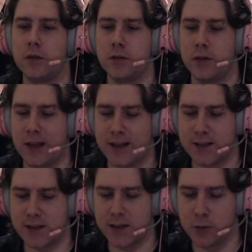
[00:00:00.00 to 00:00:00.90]

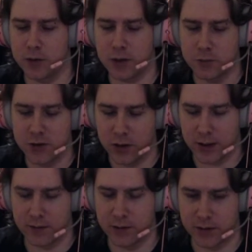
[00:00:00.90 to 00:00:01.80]
last thing when it comes to
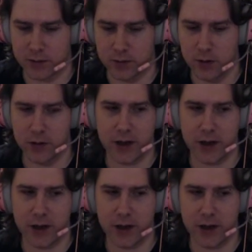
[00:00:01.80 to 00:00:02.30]
leveling. Okay,